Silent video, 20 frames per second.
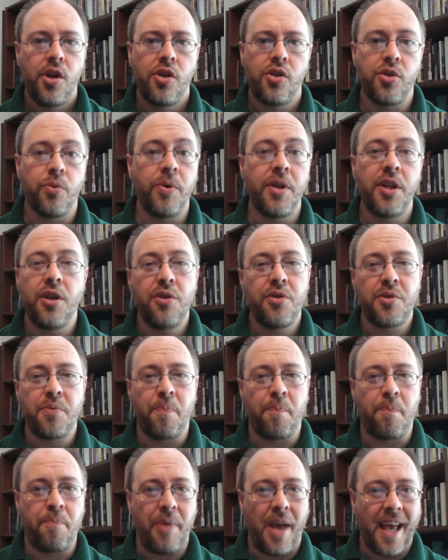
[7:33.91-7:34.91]
Do we use
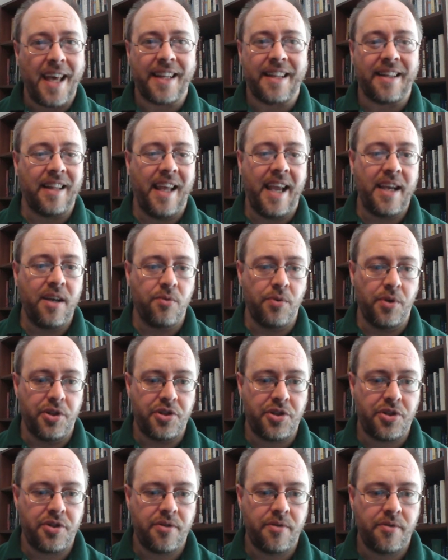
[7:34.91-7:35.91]
bad
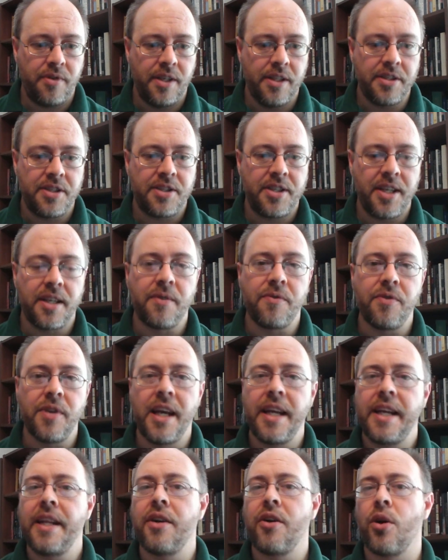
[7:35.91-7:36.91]
language instead of
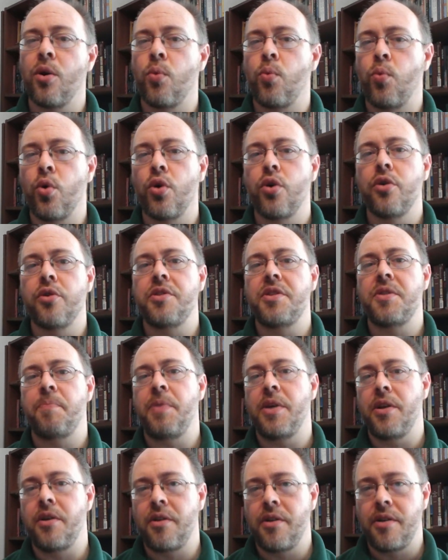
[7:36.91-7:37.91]
letting our words
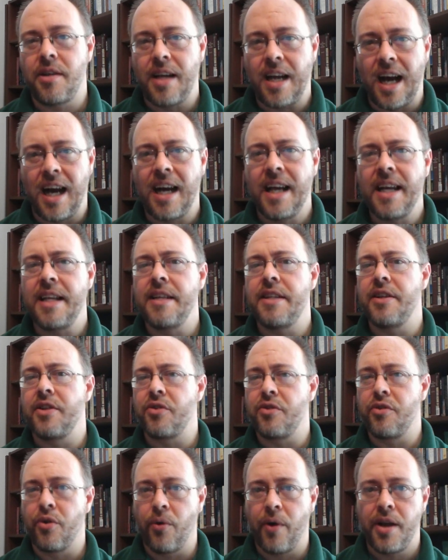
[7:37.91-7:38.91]
be kind
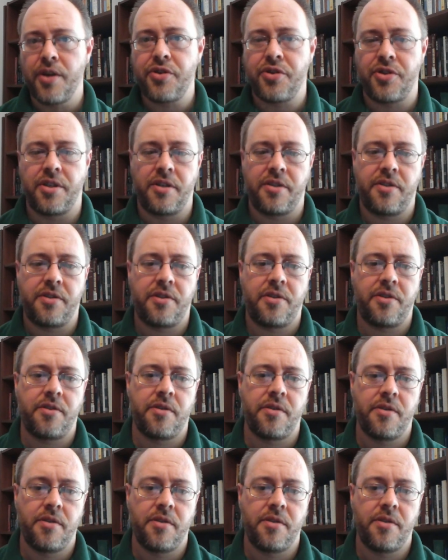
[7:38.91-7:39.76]
and gracious?